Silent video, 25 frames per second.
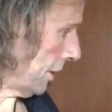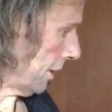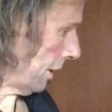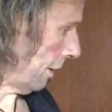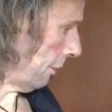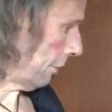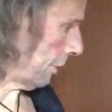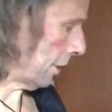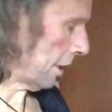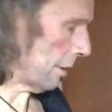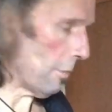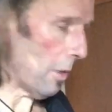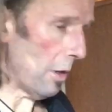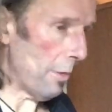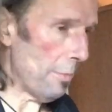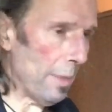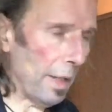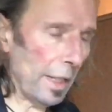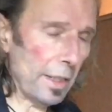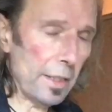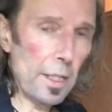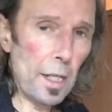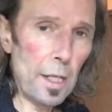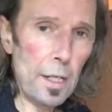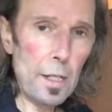you know, come on,
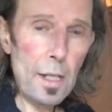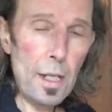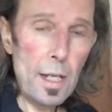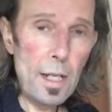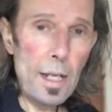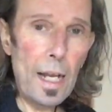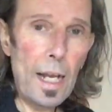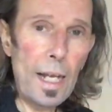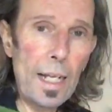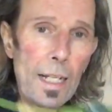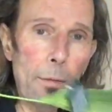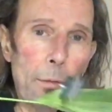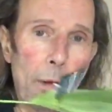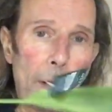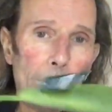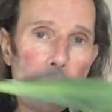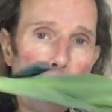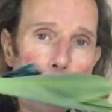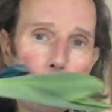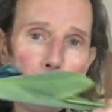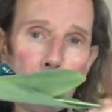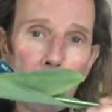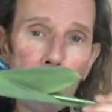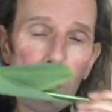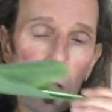man. Anyway,
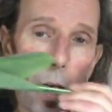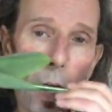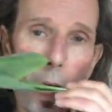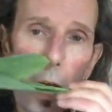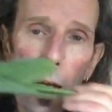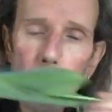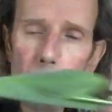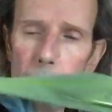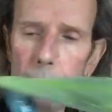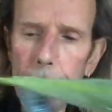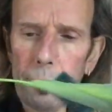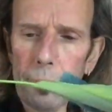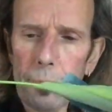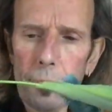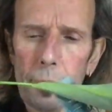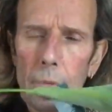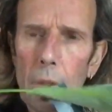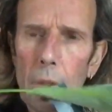folks, we're